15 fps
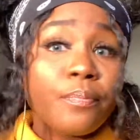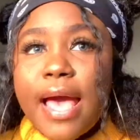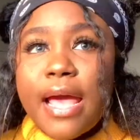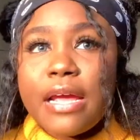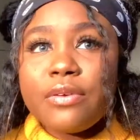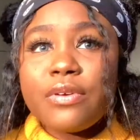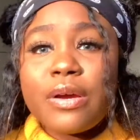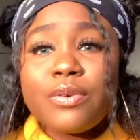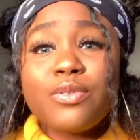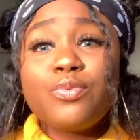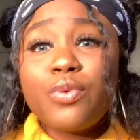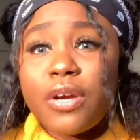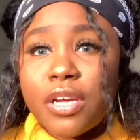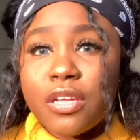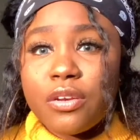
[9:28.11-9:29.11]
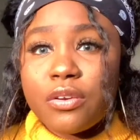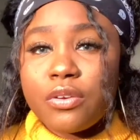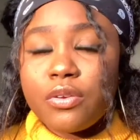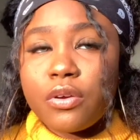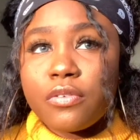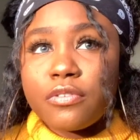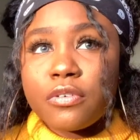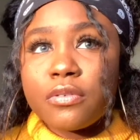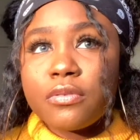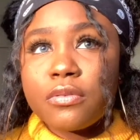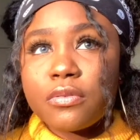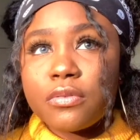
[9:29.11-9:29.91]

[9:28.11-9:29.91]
I was working on a novel.